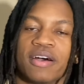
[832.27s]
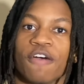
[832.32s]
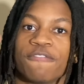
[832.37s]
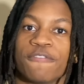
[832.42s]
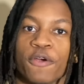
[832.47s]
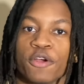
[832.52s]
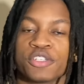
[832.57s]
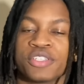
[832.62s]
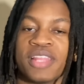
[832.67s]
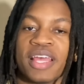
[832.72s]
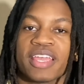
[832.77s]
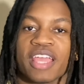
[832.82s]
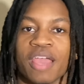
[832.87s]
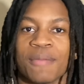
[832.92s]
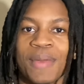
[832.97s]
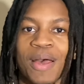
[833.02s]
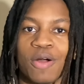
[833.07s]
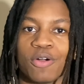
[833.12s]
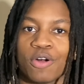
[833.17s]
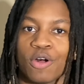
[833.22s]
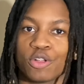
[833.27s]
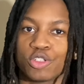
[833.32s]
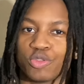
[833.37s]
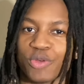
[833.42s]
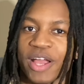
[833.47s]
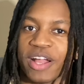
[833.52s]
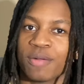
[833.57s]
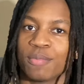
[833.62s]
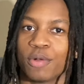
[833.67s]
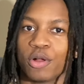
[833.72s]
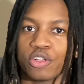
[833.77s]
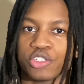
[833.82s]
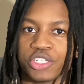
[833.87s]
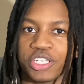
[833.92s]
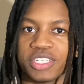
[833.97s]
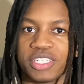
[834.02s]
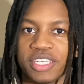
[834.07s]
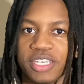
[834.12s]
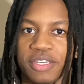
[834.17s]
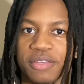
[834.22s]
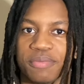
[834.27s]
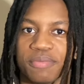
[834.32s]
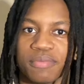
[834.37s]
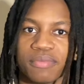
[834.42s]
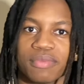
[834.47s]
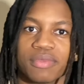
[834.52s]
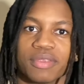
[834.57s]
version that came out called Dragon Ball GT.